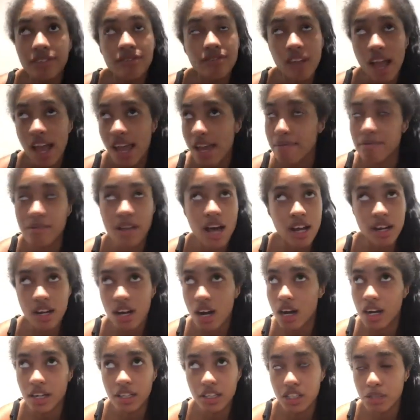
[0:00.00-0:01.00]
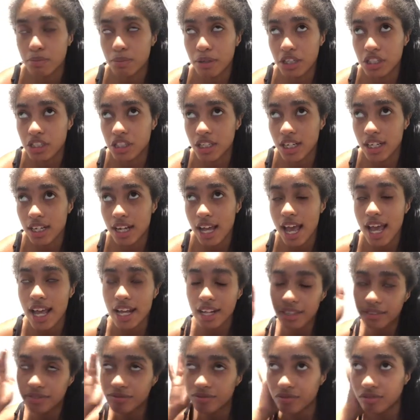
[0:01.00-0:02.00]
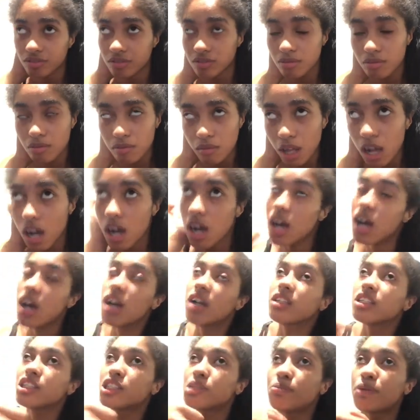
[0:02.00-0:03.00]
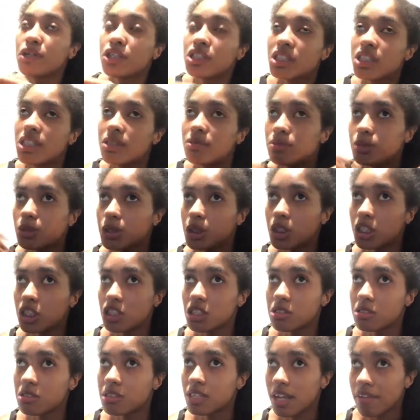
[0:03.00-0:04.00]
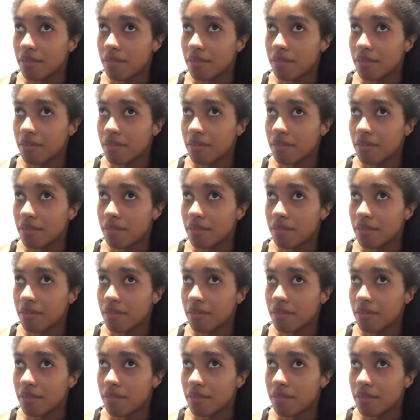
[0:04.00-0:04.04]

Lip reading: I am not a heartless person, and a heartless person would just say,